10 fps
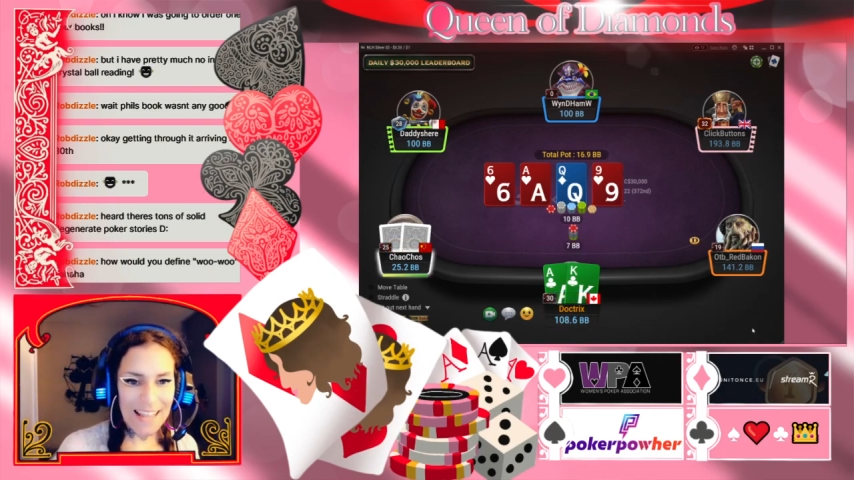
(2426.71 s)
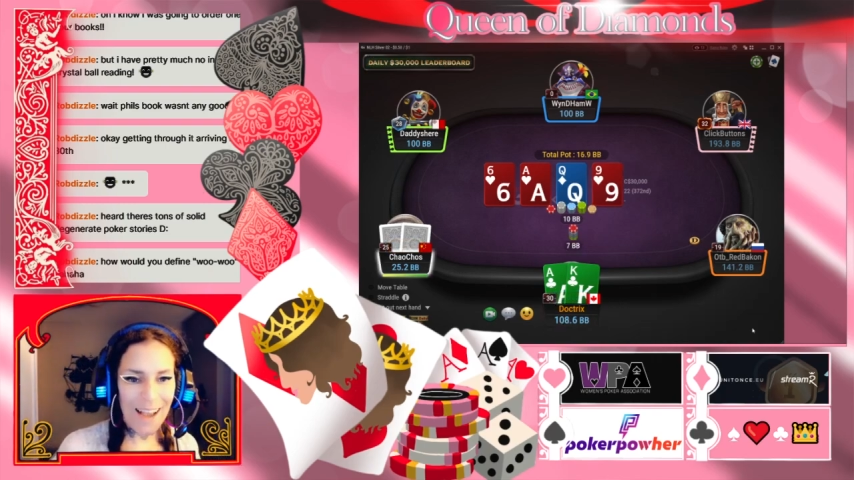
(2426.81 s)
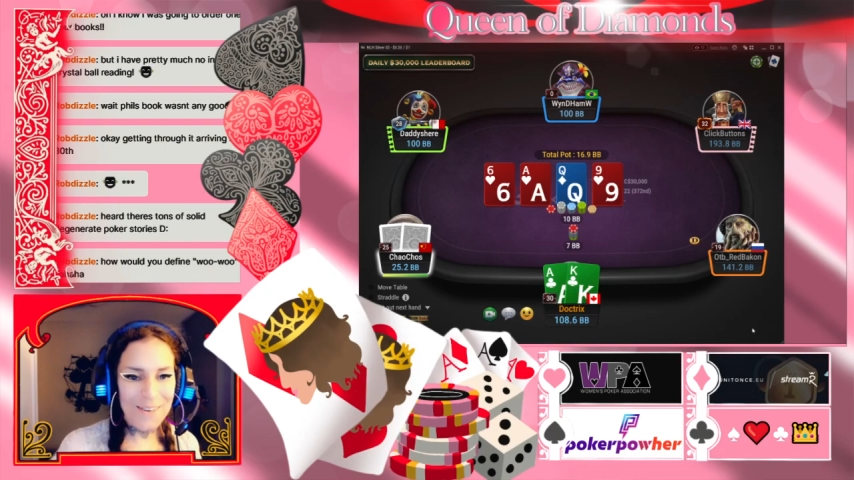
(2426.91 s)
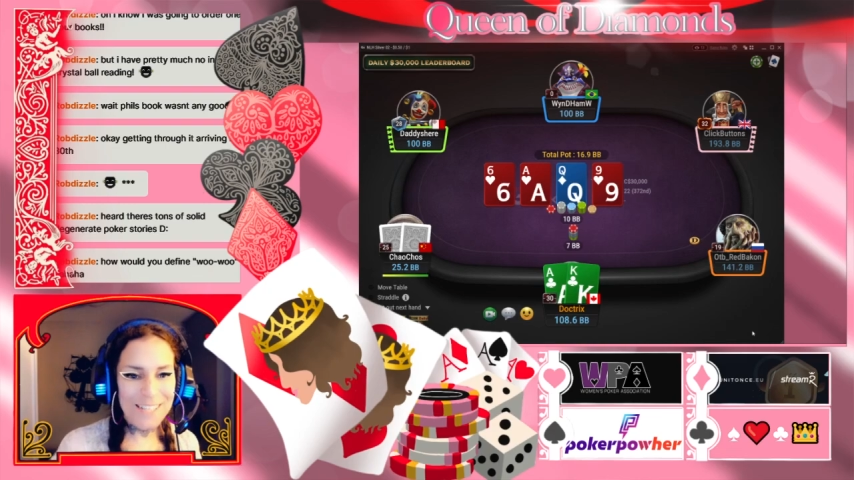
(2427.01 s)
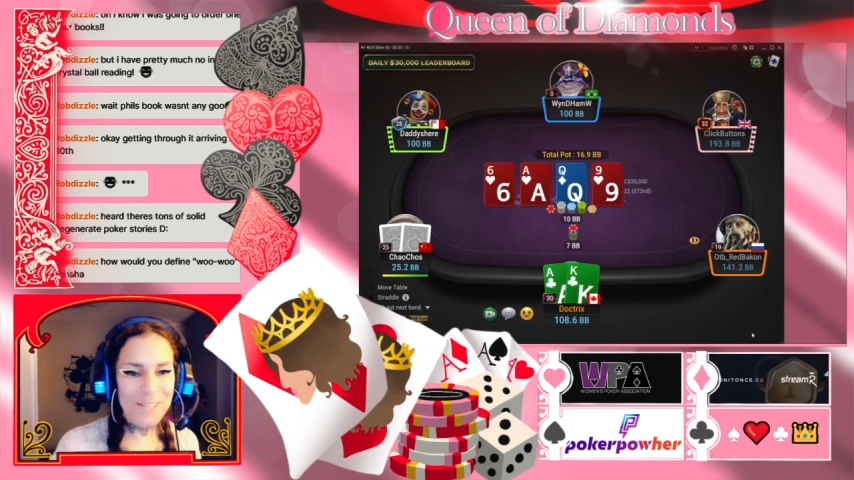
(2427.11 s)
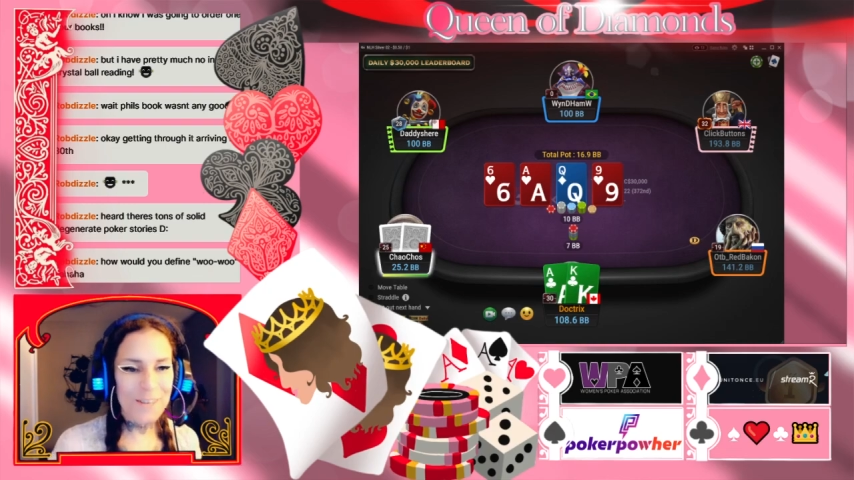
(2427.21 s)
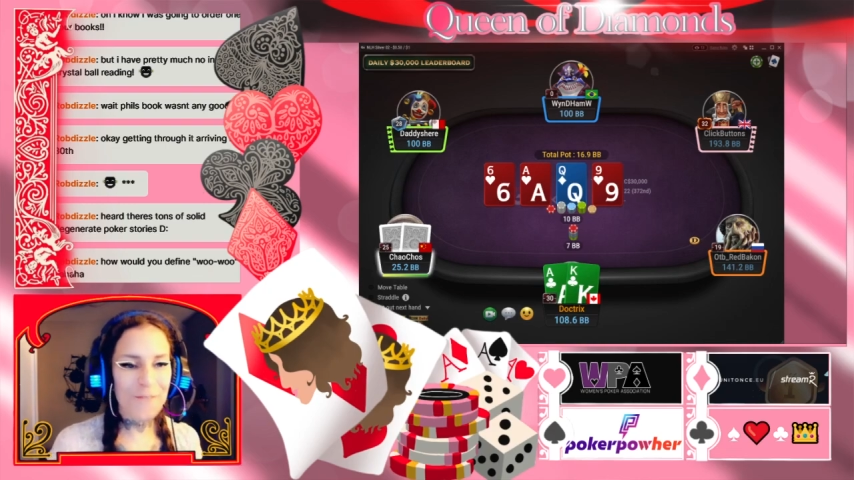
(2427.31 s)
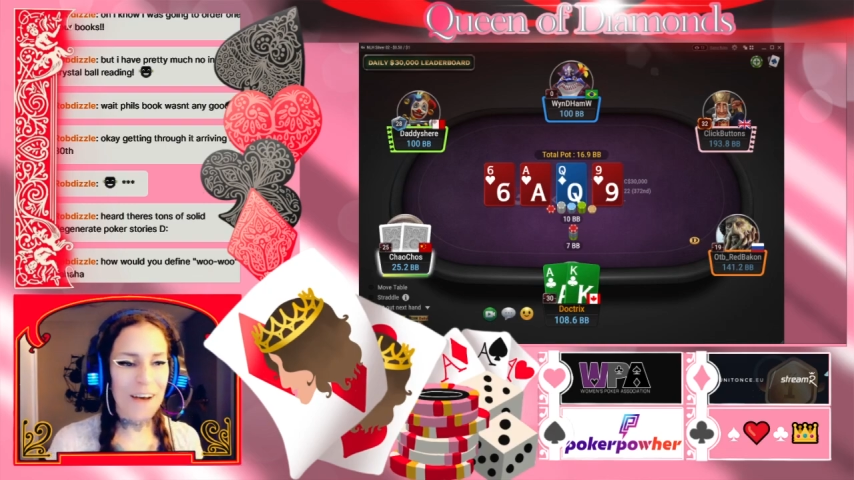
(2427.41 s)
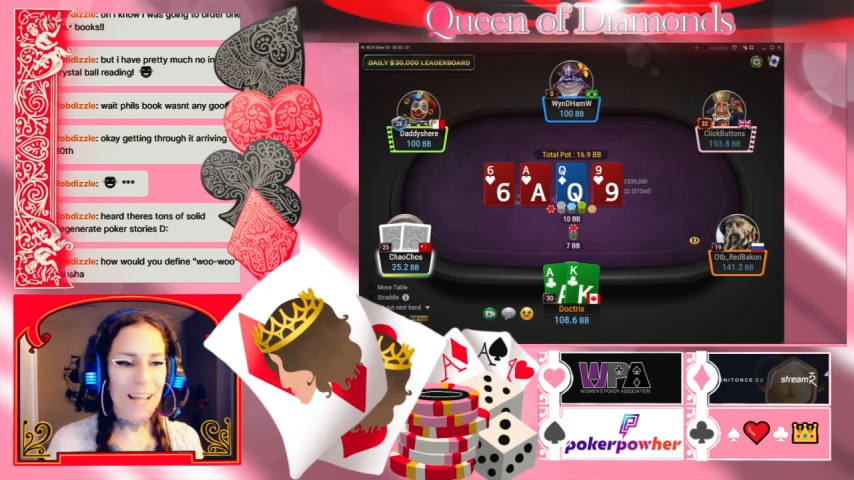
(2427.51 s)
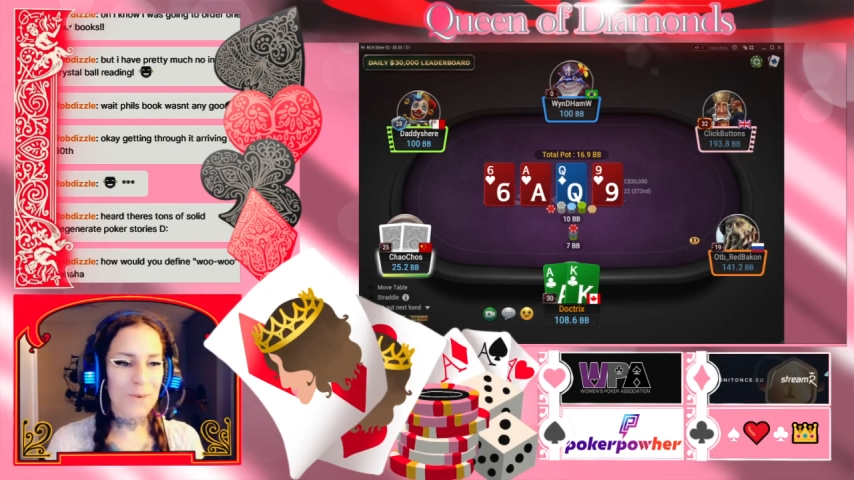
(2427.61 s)
How would you
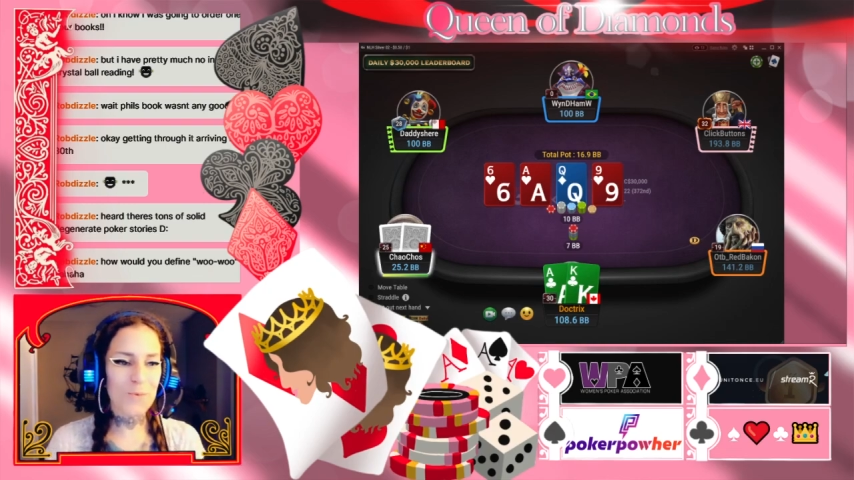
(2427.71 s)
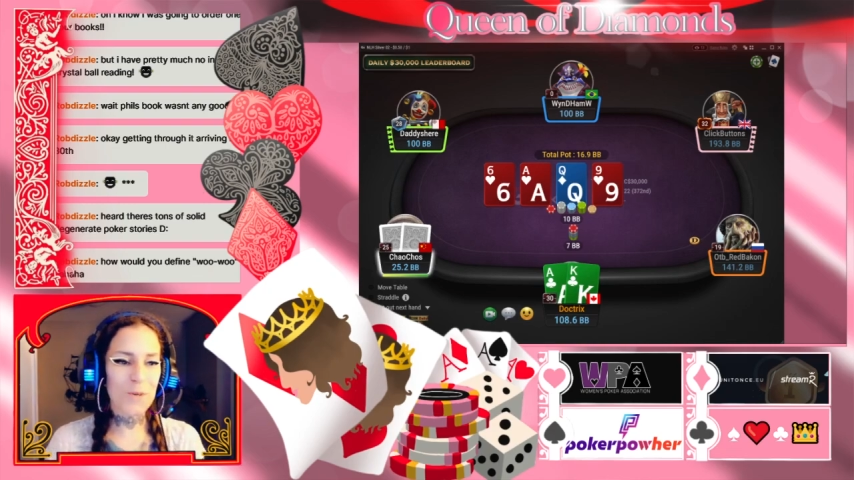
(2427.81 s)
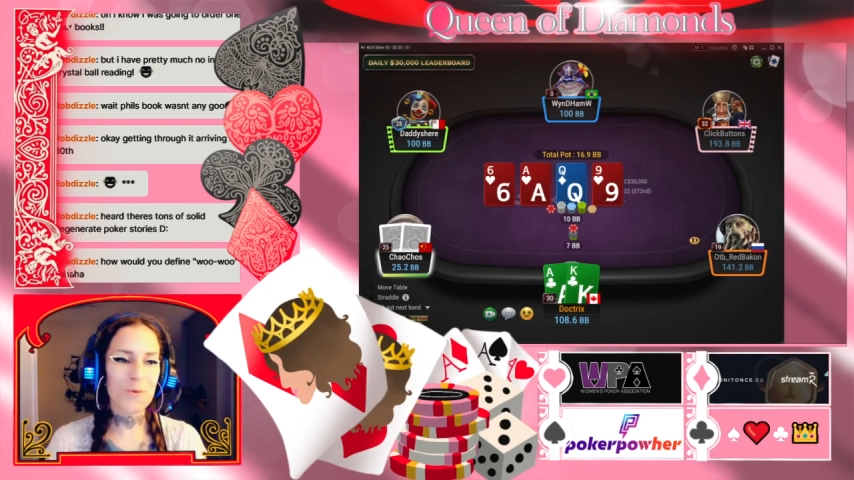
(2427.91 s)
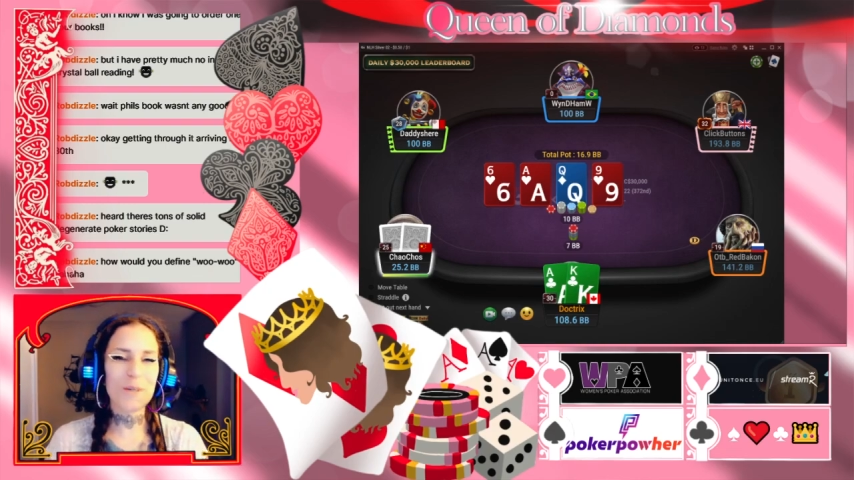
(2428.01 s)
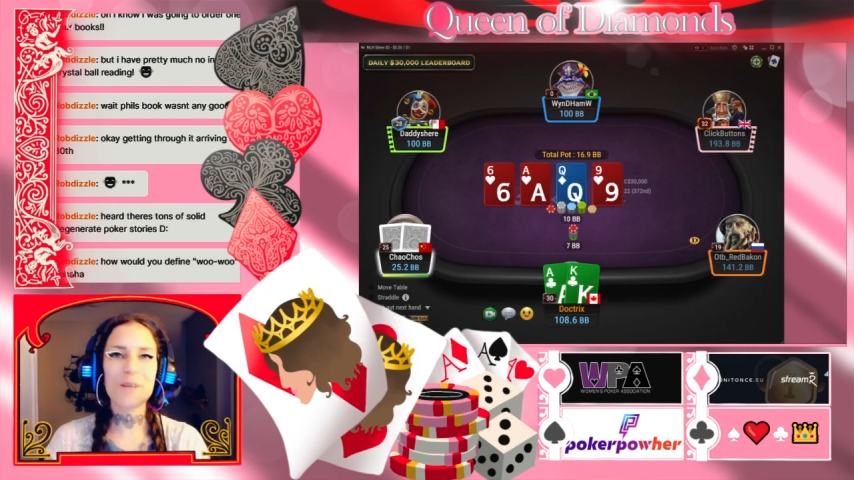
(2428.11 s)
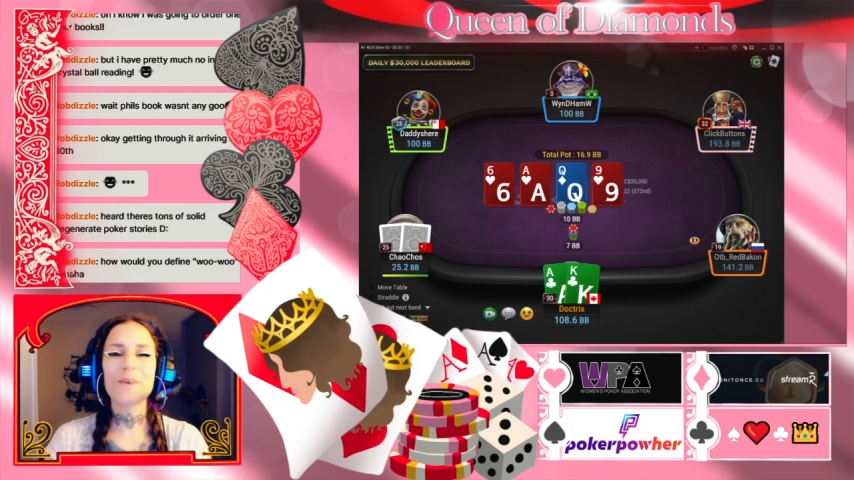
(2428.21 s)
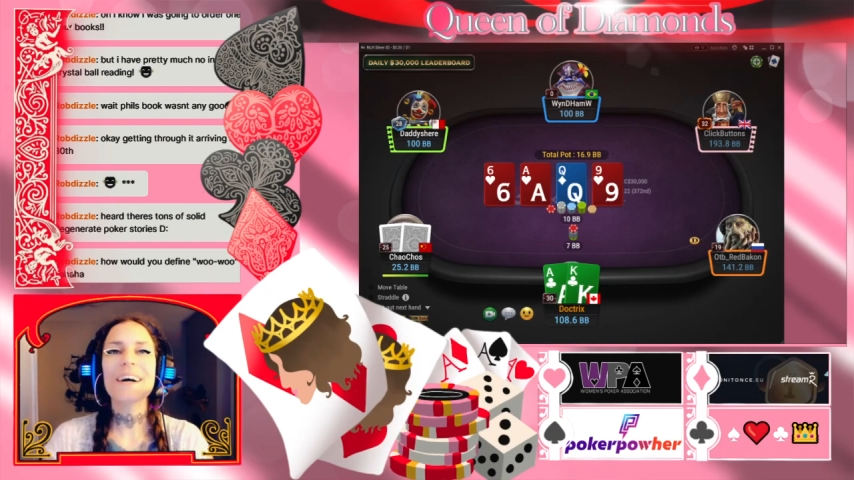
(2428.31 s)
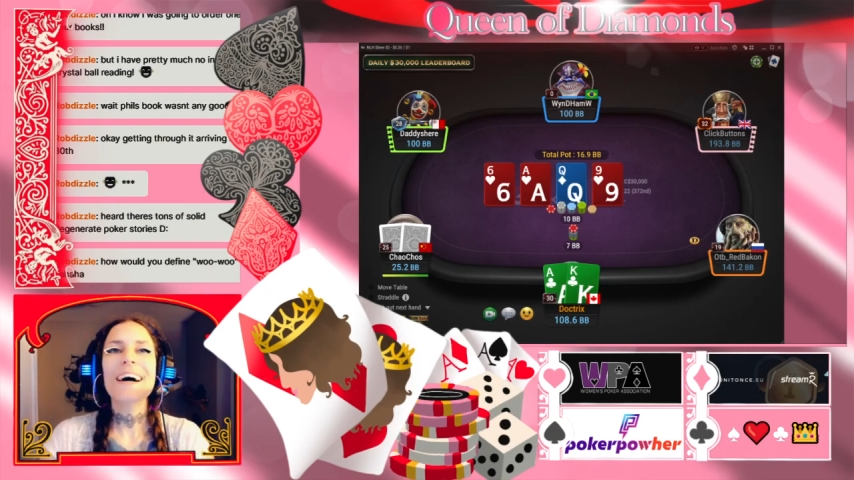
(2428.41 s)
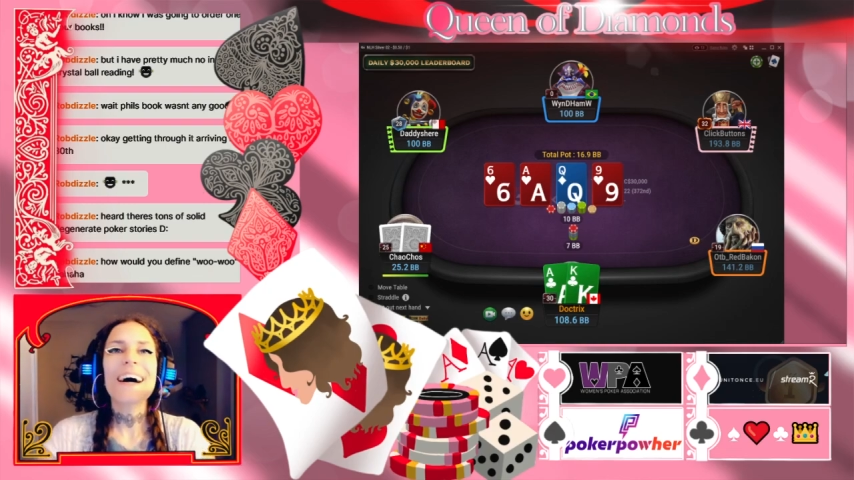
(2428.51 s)
define woo-woo?